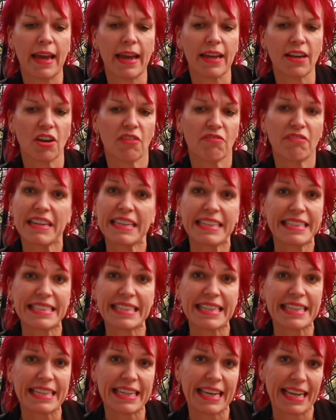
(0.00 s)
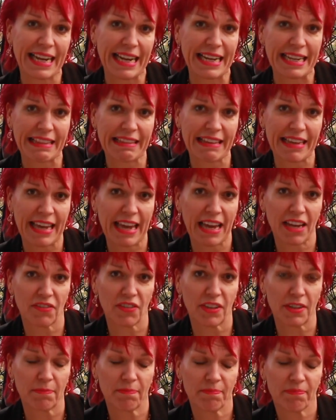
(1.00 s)
And I really didn't get anything out of
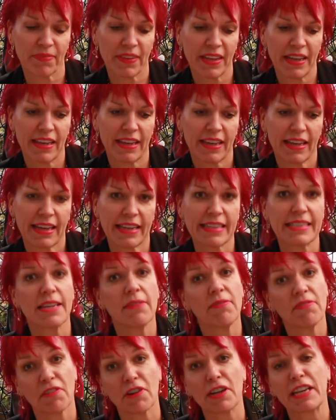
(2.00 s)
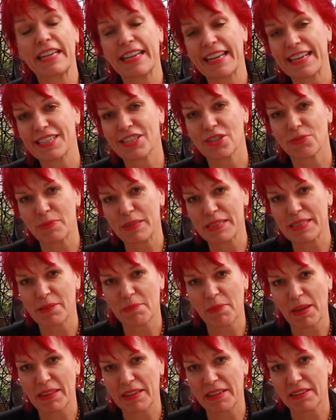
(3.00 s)
it, except for a connection with
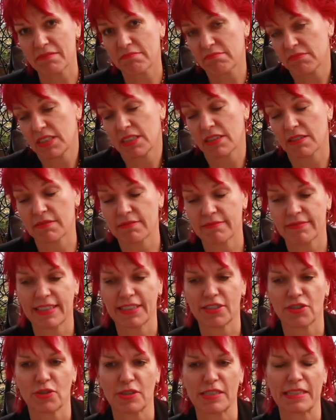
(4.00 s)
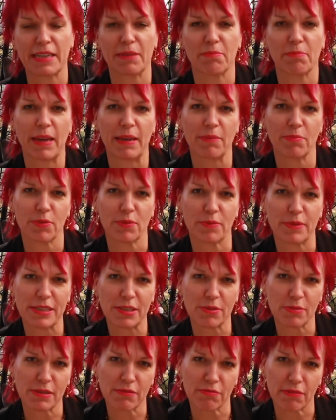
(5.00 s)
some other, interesting people,
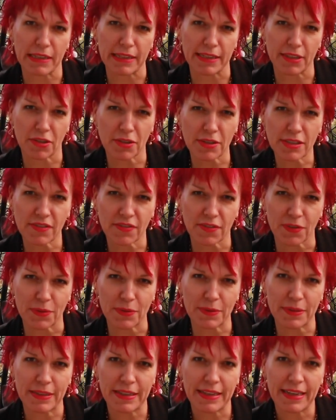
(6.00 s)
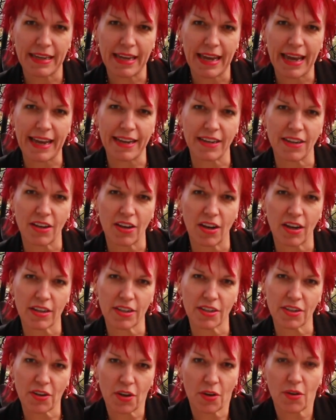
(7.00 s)
which was really useful. And,
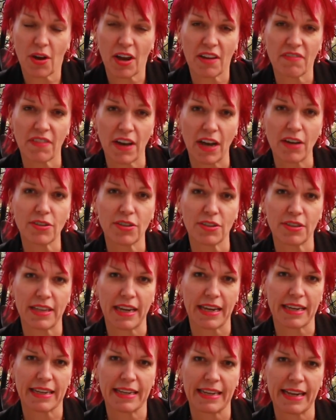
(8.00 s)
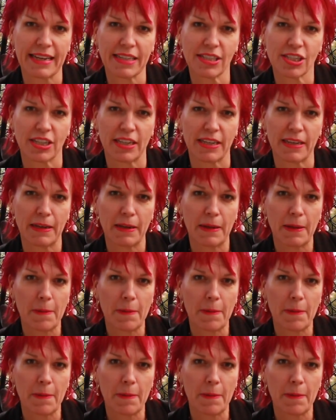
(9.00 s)
I valued that connection.